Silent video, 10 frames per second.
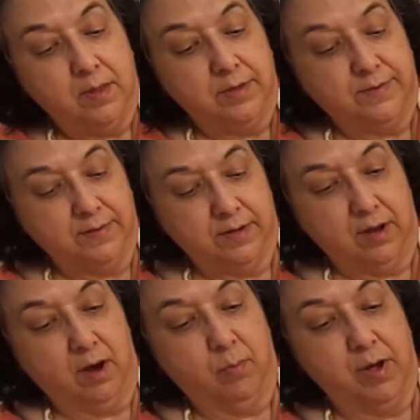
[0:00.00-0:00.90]
This is in
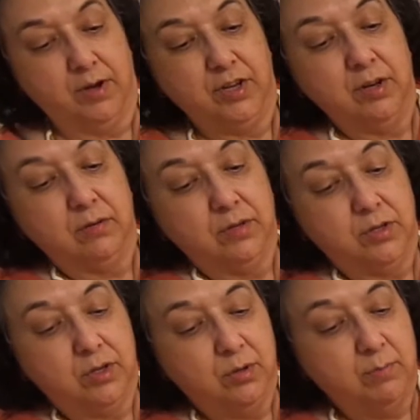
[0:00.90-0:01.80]
hot water. The
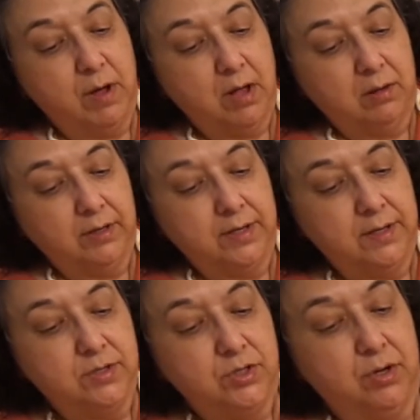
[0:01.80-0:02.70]
new ball
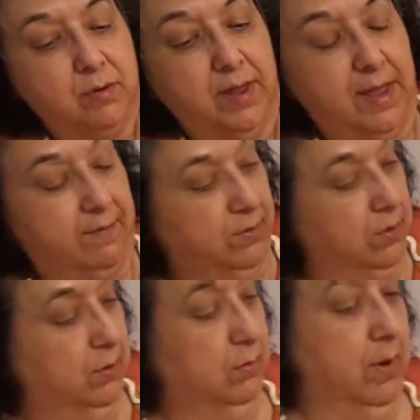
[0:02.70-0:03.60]
lids, you don't have
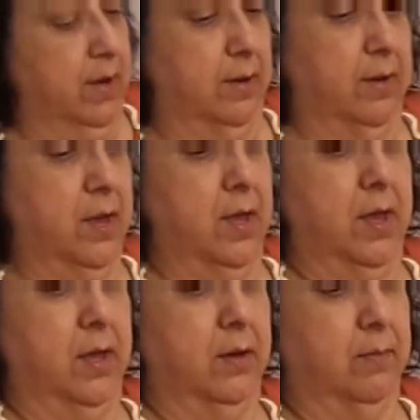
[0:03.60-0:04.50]
to
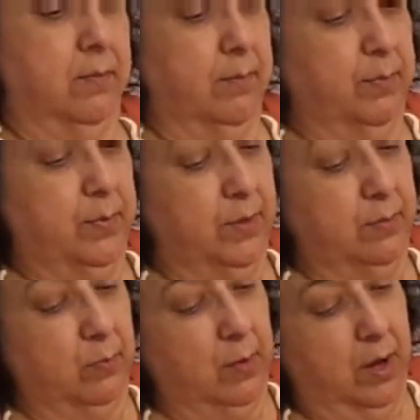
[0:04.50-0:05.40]
put
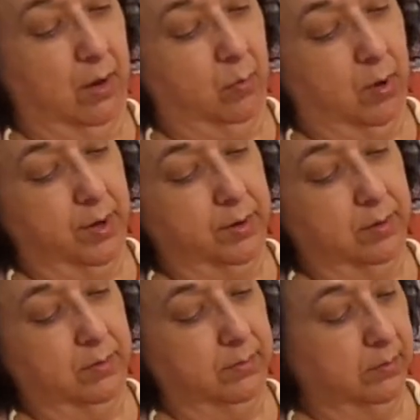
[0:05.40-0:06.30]
in hot
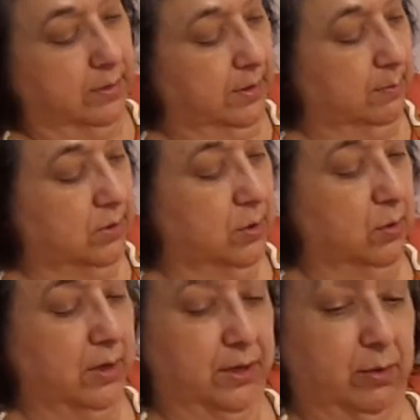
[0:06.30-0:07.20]
water and let them soak
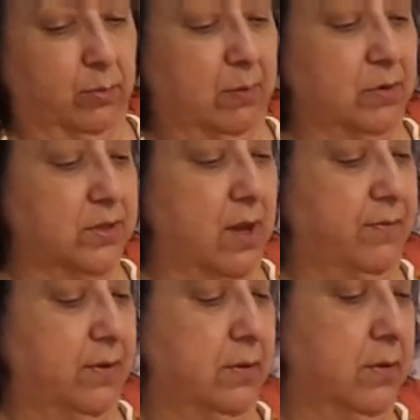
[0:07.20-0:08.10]
and let the rubber
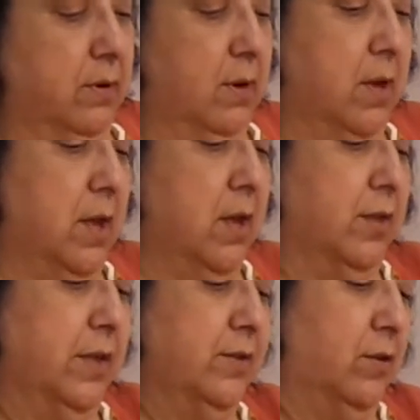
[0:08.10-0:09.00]
soften.
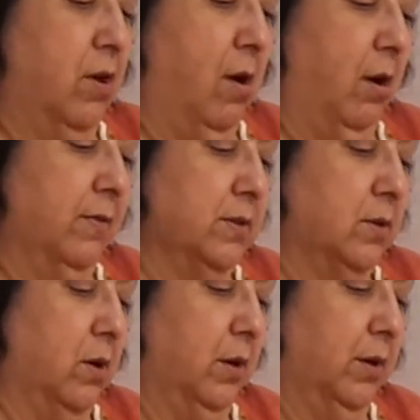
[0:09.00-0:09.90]
These are Harvest
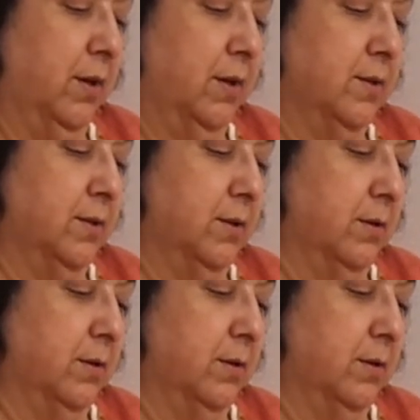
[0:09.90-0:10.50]
Guard lids.